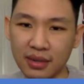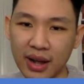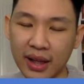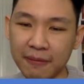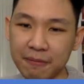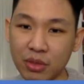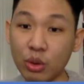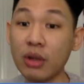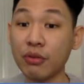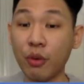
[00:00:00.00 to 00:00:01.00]
Right?
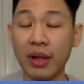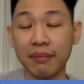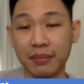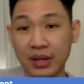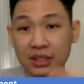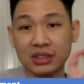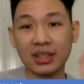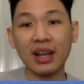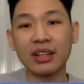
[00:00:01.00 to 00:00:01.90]
Looking forward, because